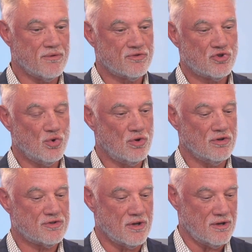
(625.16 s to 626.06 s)
of
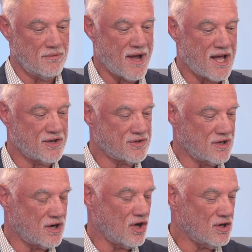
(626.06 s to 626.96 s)
students to
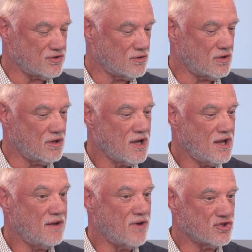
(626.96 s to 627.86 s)
Madison and also to
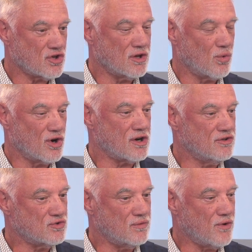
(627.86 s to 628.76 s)
eventually work
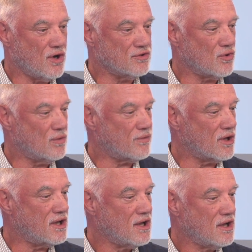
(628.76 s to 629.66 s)
in Sioux Falls,
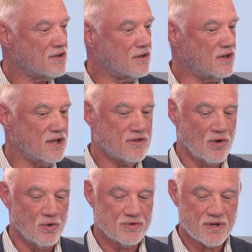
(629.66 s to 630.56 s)
hopefully, to get
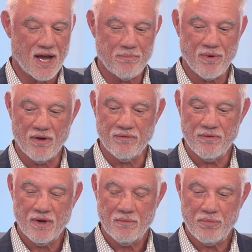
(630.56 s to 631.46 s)
those type
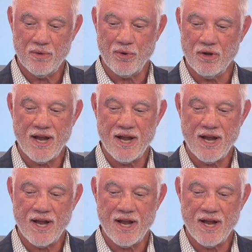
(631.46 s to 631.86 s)
of people.